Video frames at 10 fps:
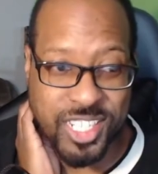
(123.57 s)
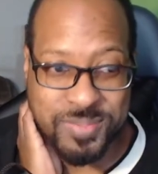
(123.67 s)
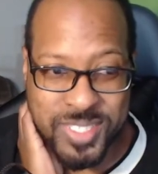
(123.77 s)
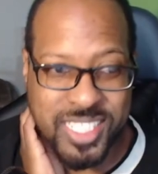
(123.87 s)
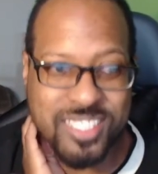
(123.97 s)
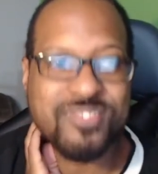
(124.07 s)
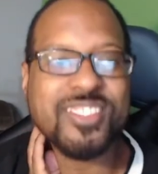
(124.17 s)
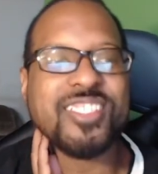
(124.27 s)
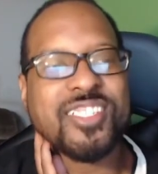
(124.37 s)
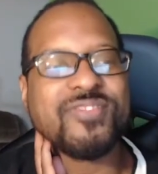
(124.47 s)
I mean,
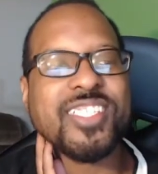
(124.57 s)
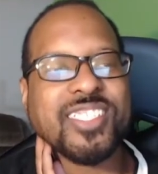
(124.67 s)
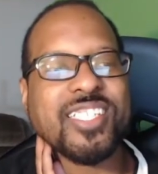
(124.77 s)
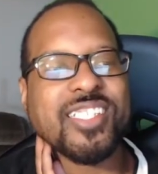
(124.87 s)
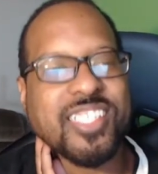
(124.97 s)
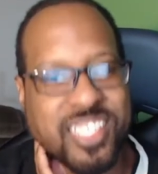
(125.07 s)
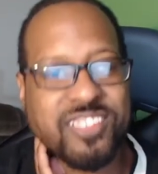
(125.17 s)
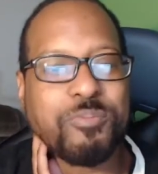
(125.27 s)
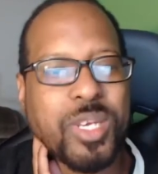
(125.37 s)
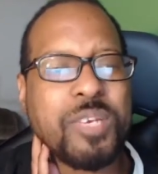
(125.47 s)
on Twitch, I can
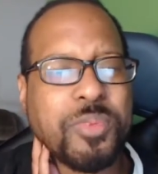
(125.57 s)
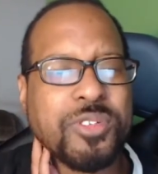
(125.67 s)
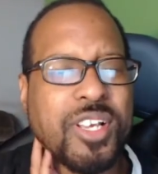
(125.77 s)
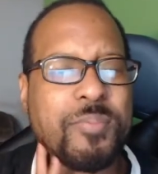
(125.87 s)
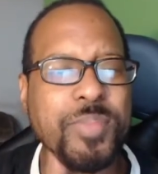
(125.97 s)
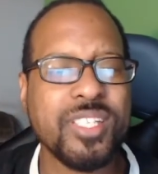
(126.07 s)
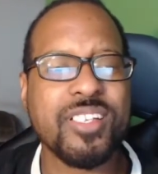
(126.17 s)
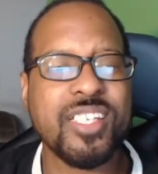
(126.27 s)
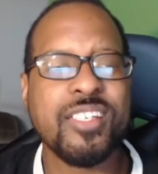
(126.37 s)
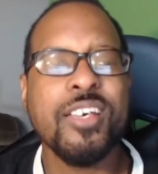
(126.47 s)
give people the
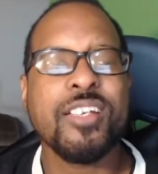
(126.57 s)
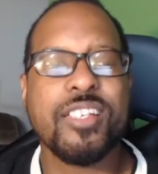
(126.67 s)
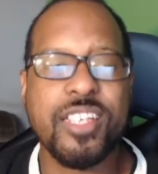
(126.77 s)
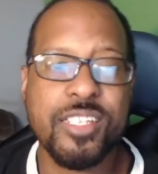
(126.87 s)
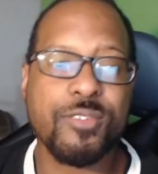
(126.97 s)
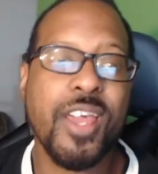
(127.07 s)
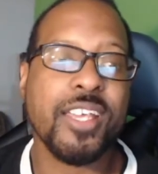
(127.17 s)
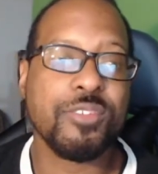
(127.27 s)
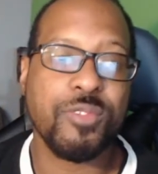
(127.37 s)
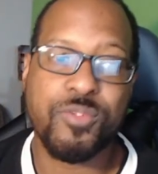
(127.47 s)
ability to
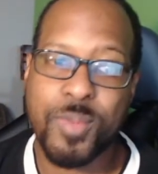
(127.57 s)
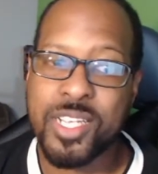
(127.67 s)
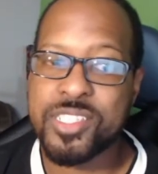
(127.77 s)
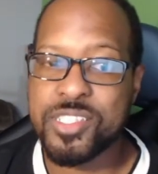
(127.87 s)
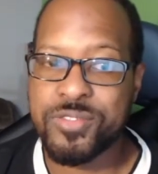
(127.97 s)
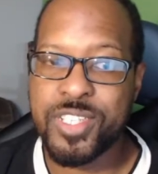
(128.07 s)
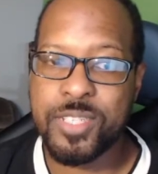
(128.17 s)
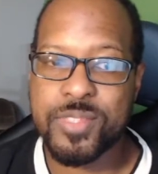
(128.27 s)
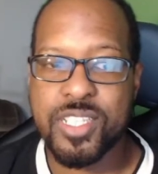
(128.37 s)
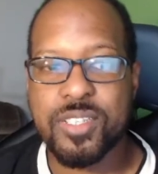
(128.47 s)
interact with my
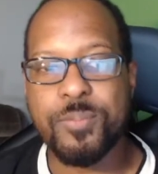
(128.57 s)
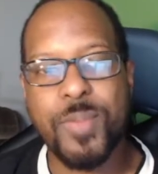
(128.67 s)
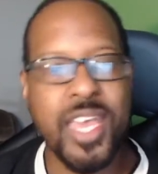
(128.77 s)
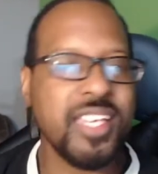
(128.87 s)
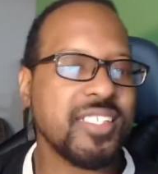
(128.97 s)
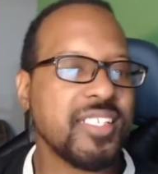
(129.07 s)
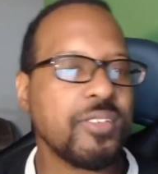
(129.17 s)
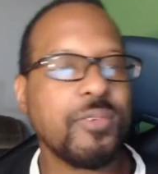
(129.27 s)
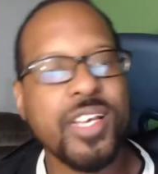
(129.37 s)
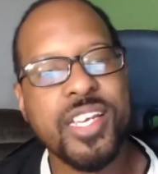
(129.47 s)
streams in
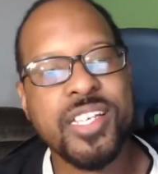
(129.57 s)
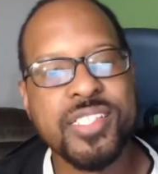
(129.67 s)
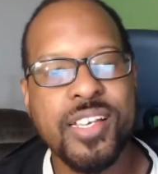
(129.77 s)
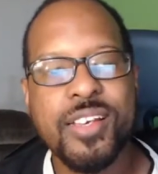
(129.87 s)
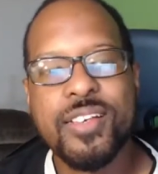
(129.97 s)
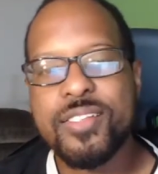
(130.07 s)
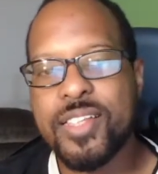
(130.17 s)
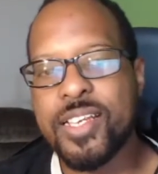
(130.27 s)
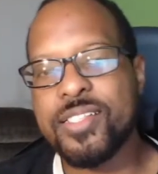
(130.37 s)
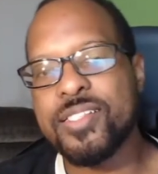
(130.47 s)
amazing ways
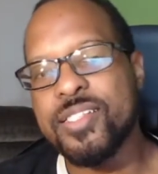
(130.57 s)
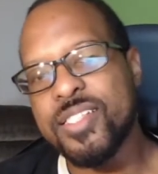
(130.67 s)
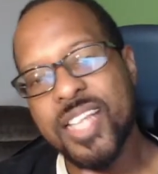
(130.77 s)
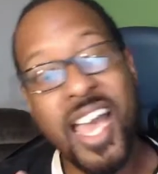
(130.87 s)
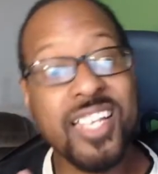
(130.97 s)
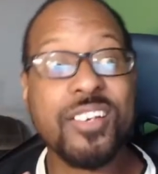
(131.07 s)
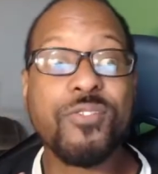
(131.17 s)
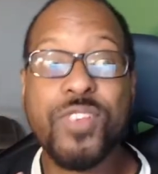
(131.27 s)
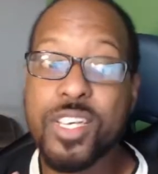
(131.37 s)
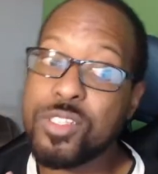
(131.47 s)
that is not
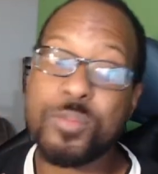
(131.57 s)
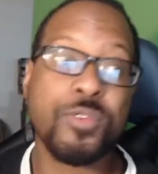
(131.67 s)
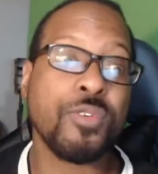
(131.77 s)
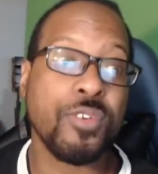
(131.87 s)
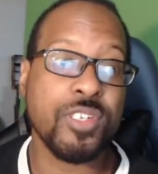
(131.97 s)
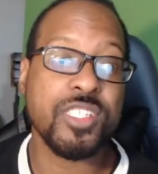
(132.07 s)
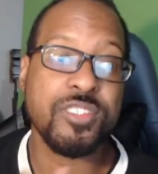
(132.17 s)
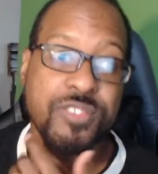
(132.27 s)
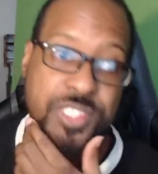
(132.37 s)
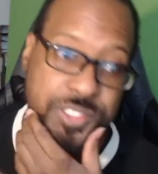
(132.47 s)
available on
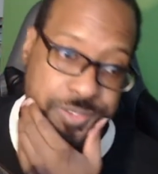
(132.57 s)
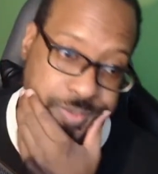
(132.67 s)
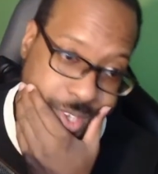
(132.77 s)
YouTube.